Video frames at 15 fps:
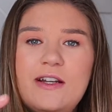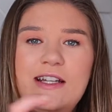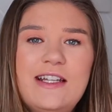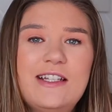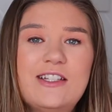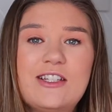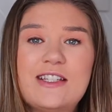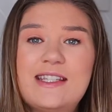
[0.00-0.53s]

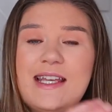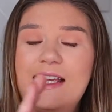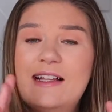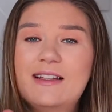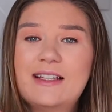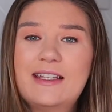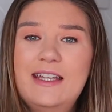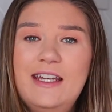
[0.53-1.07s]
it and just say
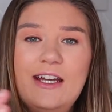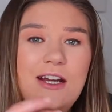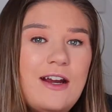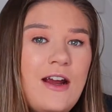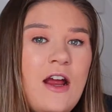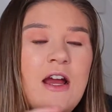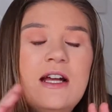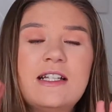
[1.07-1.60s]
click
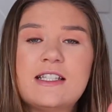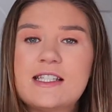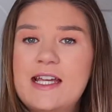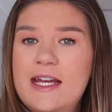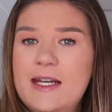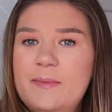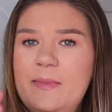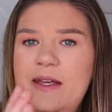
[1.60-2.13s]
here,
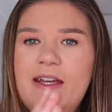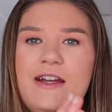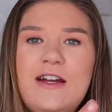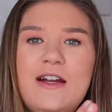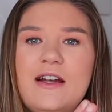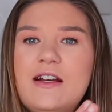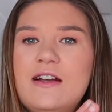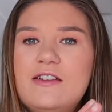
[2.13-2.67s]
sign up
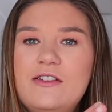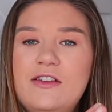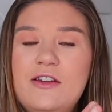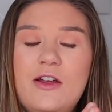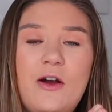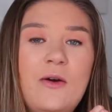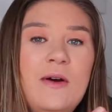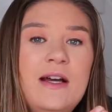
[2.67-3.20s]
here, you
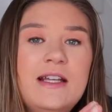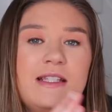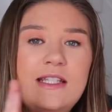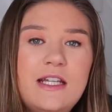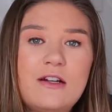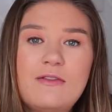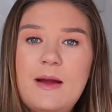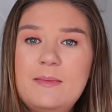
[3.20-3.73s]
know,
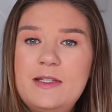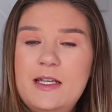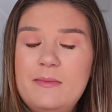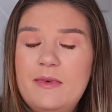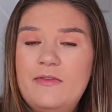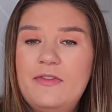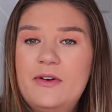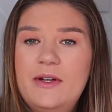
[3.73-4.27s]
senior rep
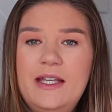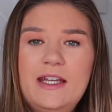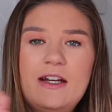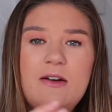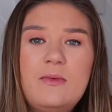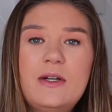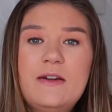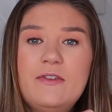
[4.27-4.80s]
team info
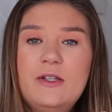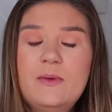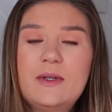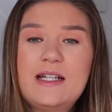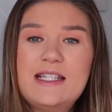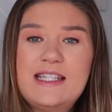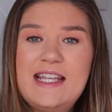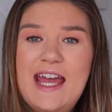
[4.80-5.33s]
here, whatever you
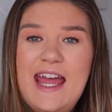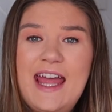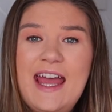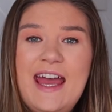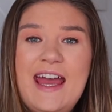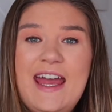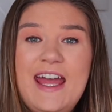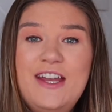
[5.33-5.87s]
want to say.
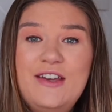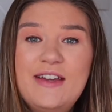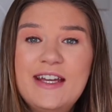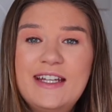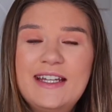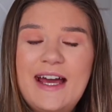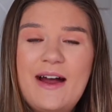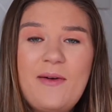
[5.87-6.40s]
And you
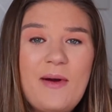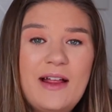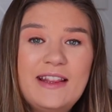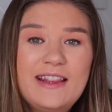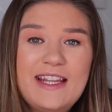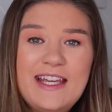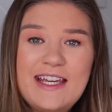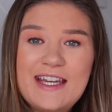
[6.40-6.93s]
can now
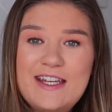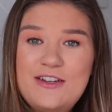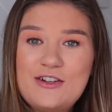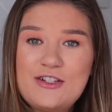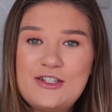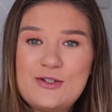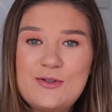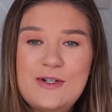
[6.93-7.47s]
link in
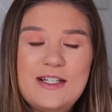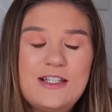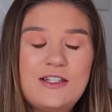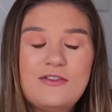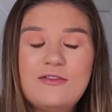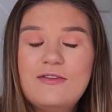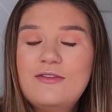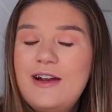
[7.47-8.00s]
your stories
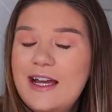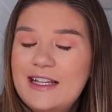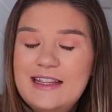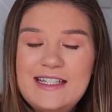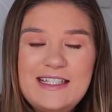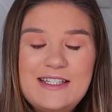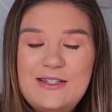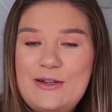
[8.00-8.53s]

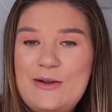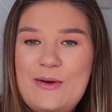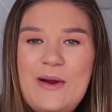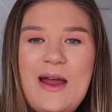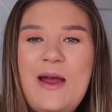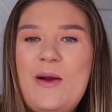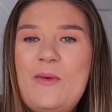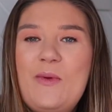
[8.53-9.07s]
directly
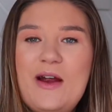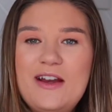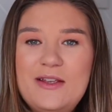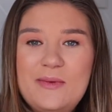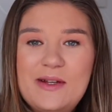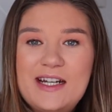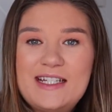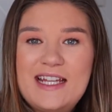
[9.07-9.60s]
to where
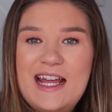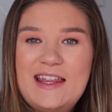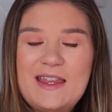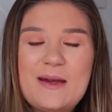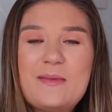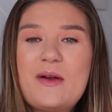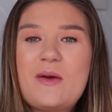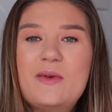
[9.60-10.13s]
you want to take
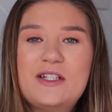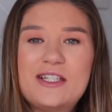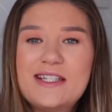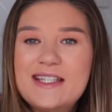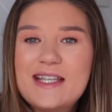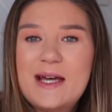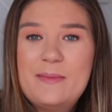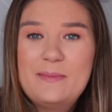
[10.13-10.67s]
them, which
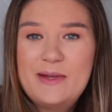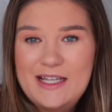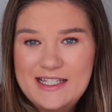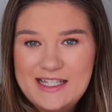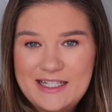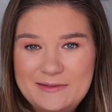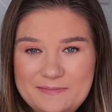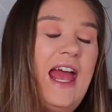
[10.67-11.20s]
is
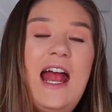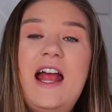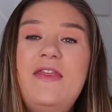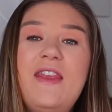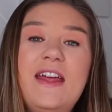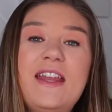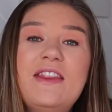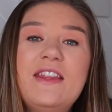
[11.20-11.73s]
amazing.
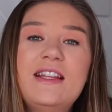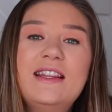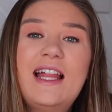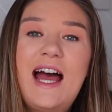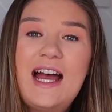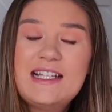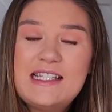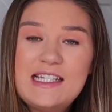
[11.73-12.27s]
And then the
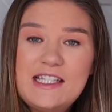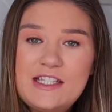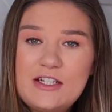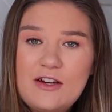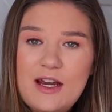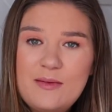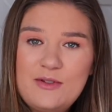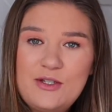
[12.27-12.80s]
last
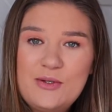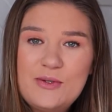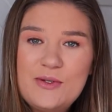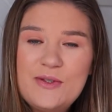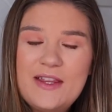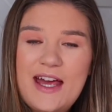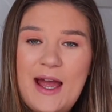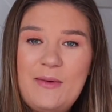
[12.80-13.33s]
Instagram
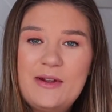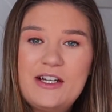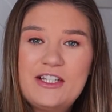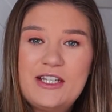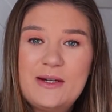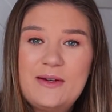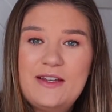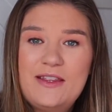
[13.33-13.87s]
tool that I want to
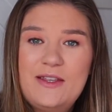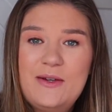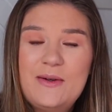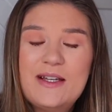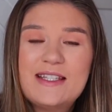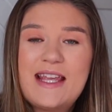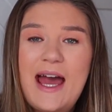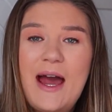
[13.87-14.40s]
share with you
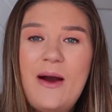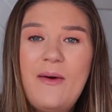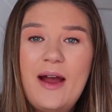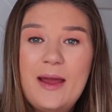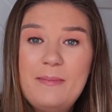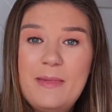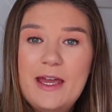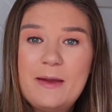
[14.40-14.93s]
is how
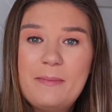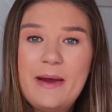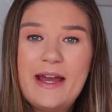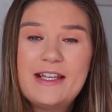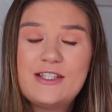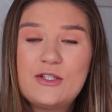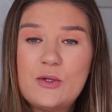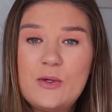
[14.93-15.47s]
I make
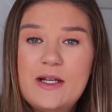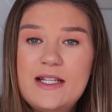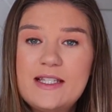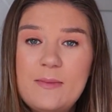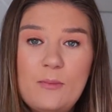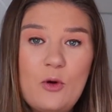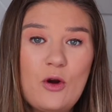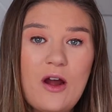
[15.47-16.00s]
my
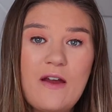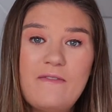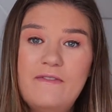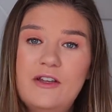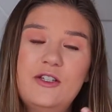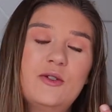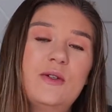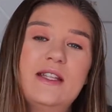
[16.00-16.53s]
stories more
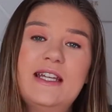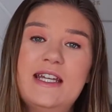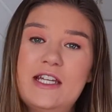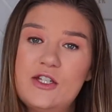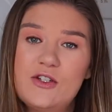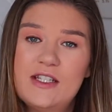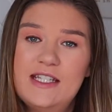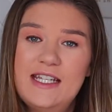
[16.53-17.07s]
visually
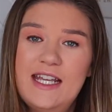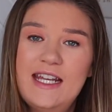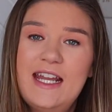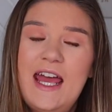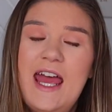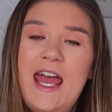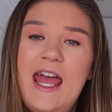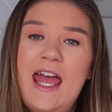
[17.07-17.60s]

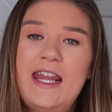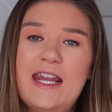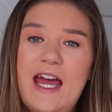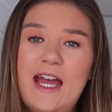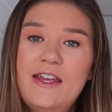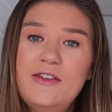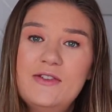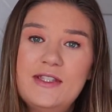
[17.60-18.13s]
interesting. And
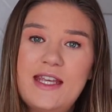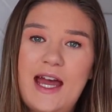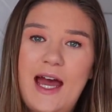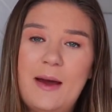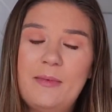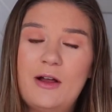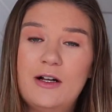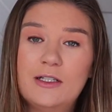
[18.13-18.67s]
I use the
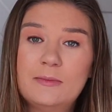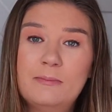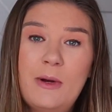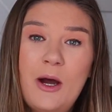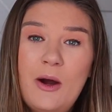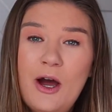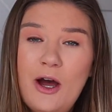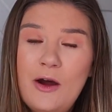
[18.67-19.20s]
app called
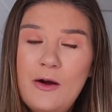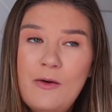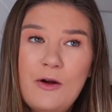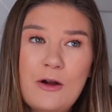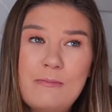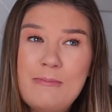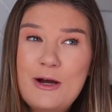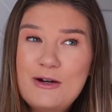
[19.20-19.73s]
Moho
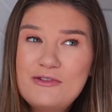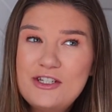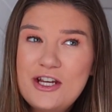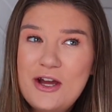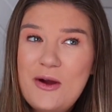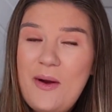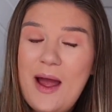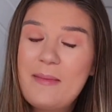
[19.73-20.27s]
or
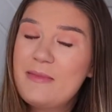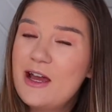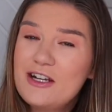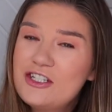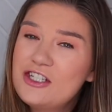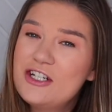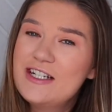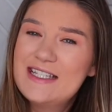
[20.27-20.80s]
Mojo. I'm
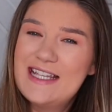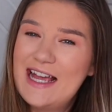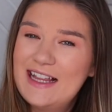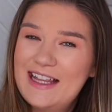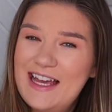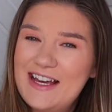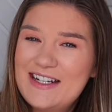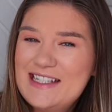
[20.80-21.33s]
not sure
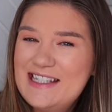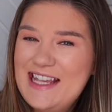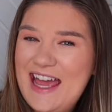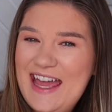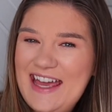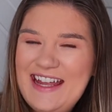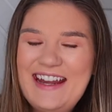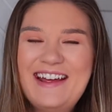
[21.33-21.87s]
exactly how to
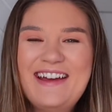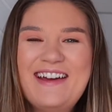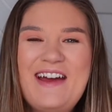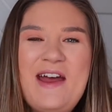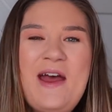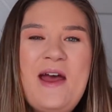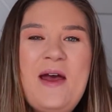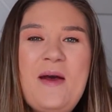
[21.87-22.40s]
say it,
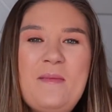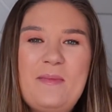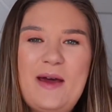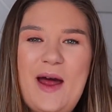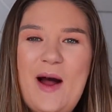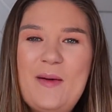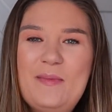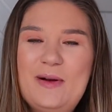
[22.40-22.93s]

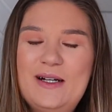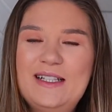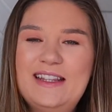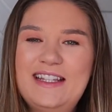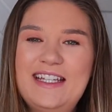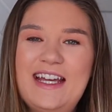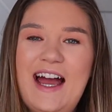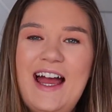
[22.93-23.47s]
but I'll
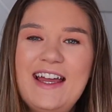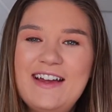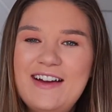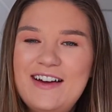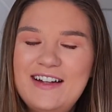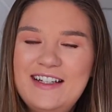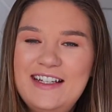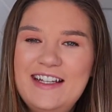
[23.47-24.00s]
put the
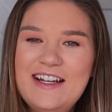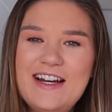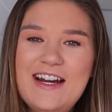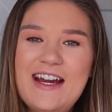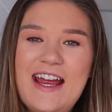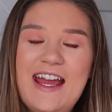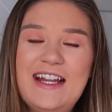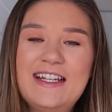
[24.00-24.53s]
icon
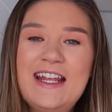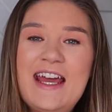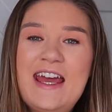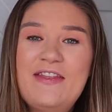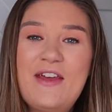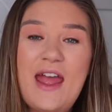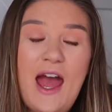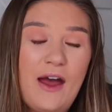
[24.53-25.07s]
here, and
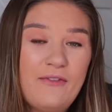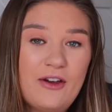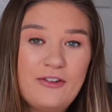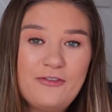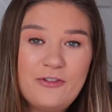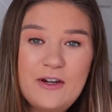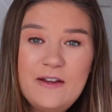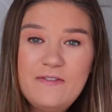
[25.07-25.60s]
they have a
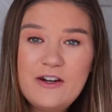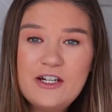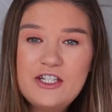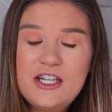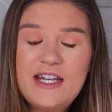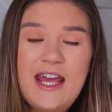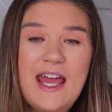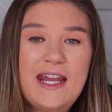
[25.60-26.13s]
free
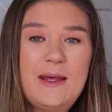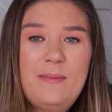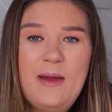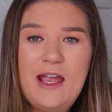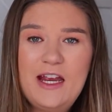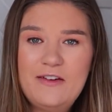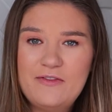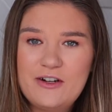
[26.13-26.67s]
version and a
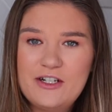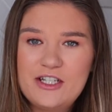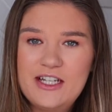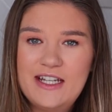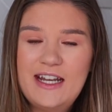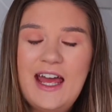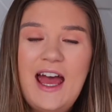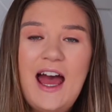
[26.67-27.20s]
paid
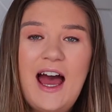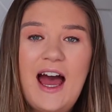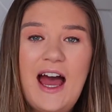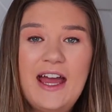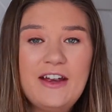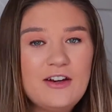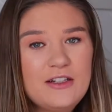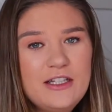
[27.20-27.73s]
version.
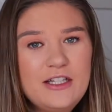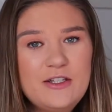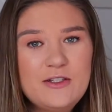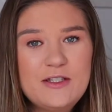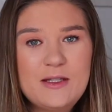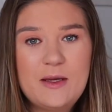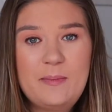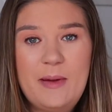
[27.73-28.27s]
I currently
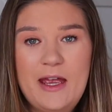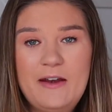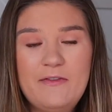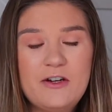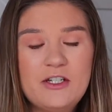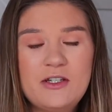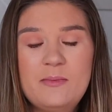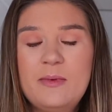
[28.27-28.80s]
use the paid
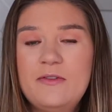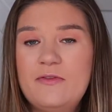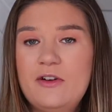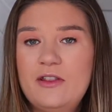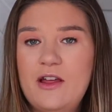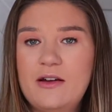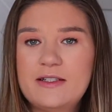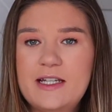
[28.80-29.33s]
version, but for a
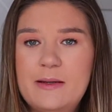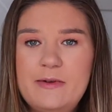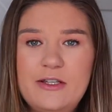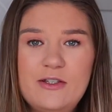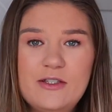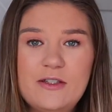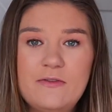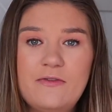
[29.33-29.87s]
long time I
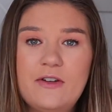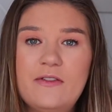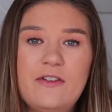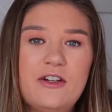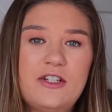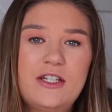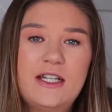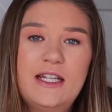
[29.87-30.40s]
used the free
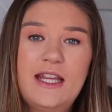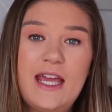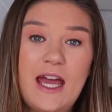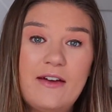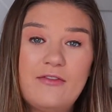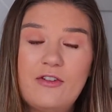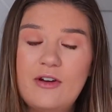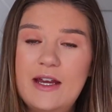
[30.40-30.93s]
version, and they
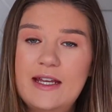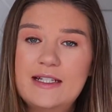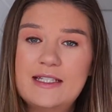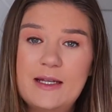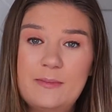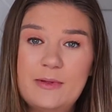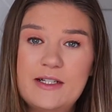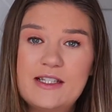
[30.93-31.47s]
have great
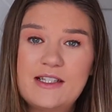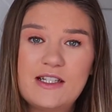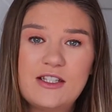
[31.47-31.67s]
templates to